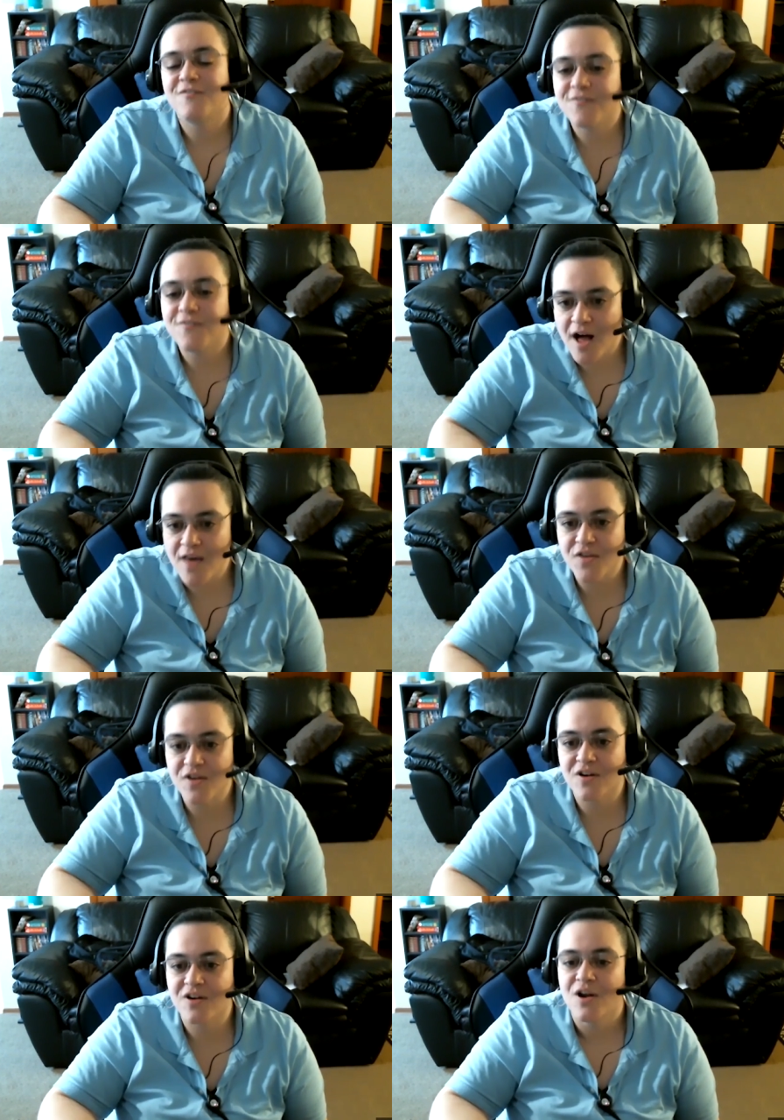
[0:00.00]

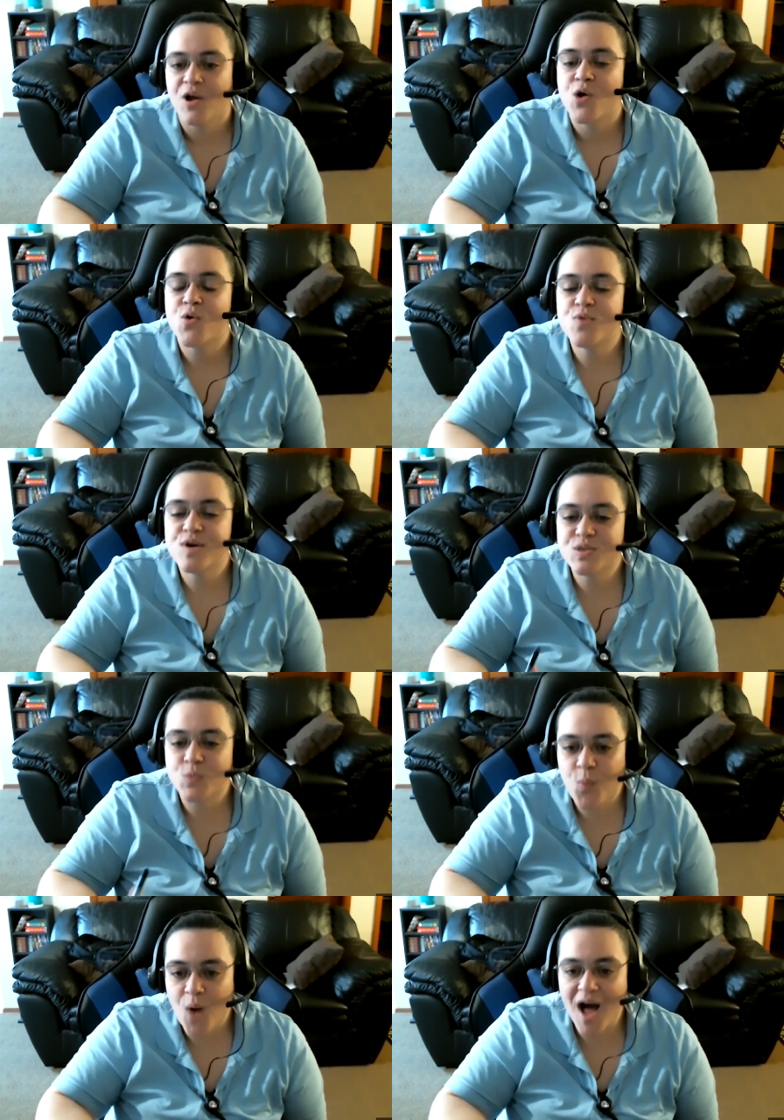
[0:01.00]
father who was
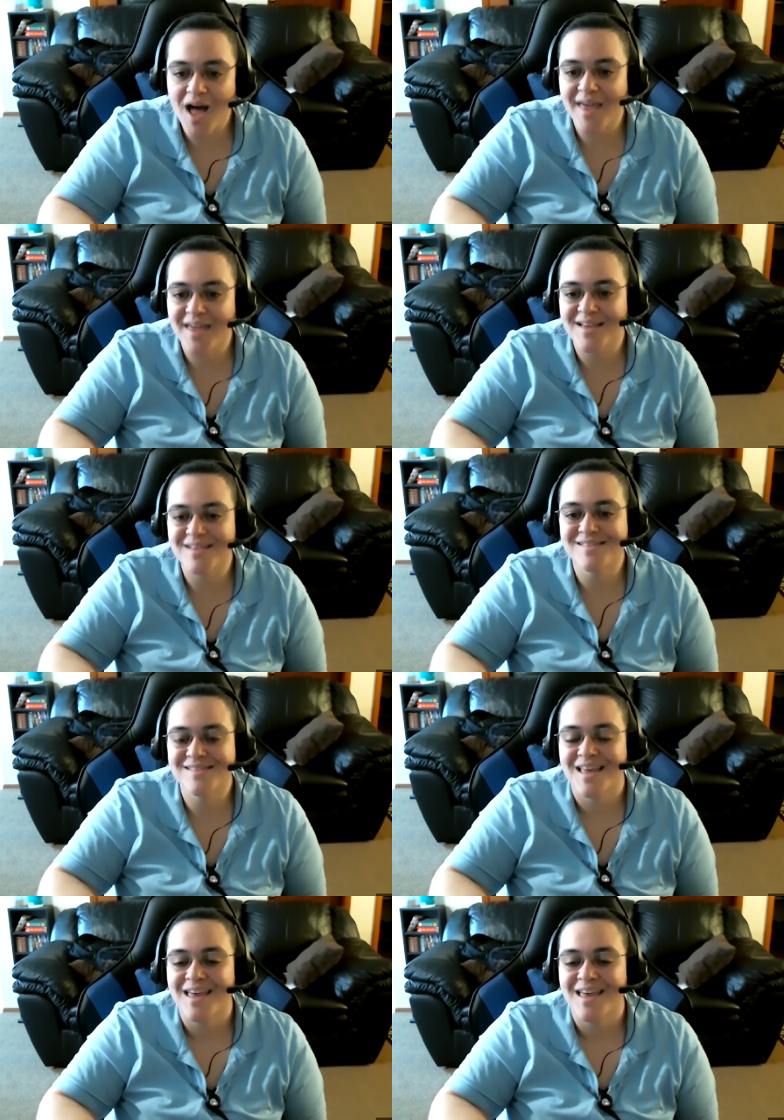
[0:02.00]
wise.